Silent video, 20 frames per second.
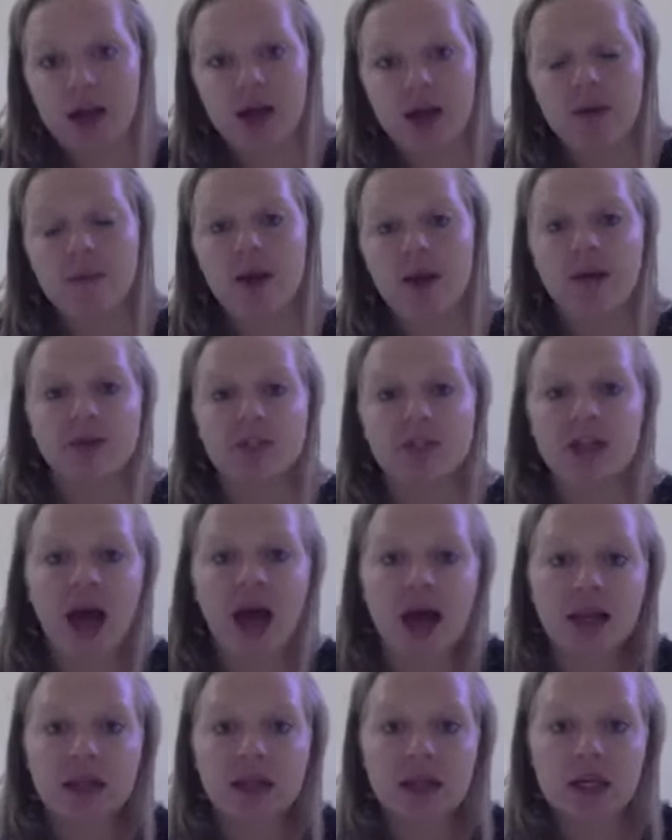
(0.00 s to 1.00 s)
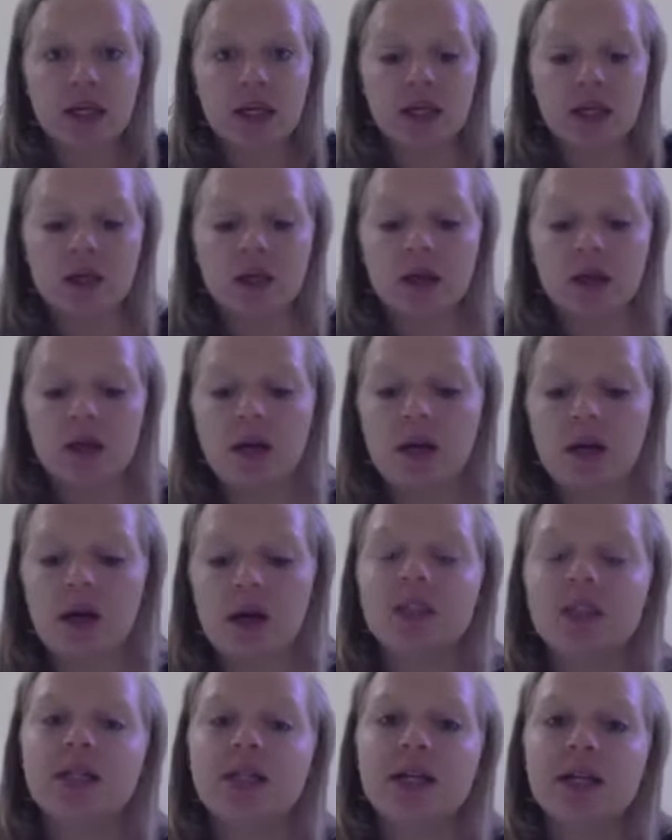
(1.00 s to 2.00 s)
I've just added the
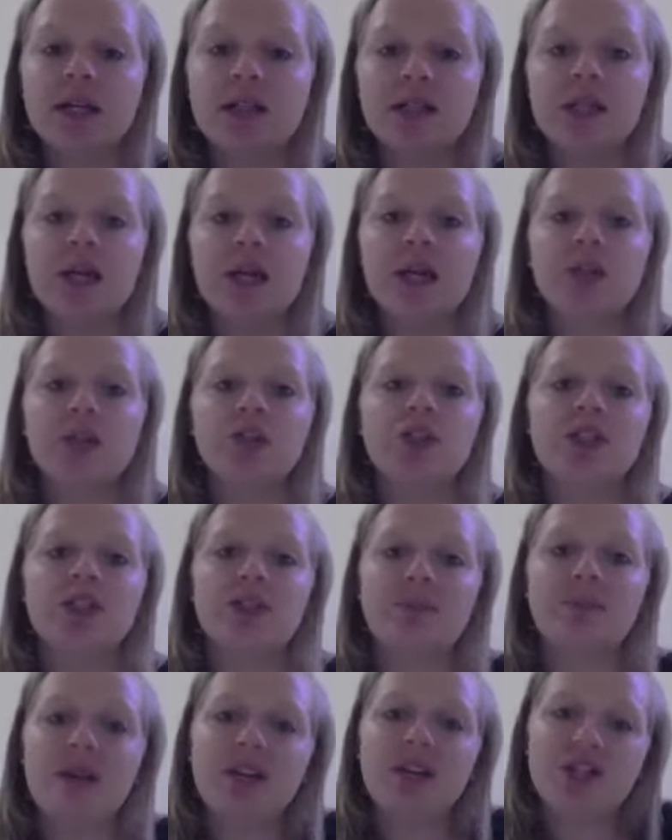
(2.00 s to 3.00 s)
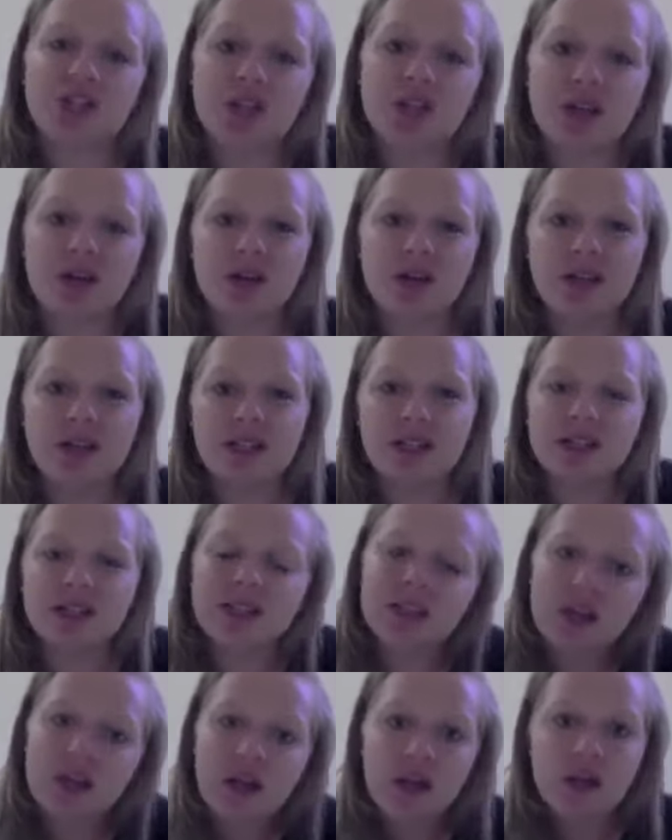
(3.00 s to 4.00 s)
assess in just to make sure because
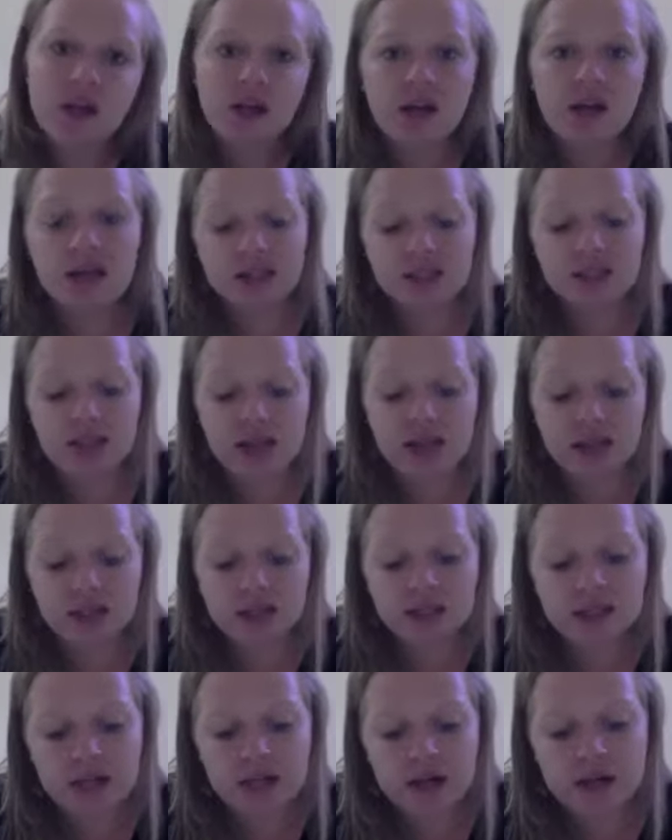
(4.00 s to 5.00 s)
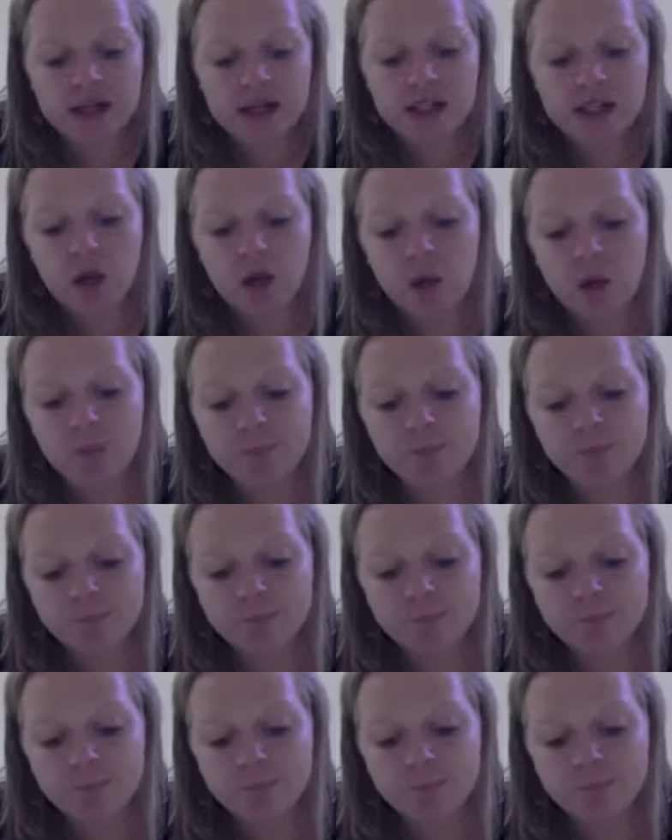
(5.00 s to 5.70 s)
it's necessary. So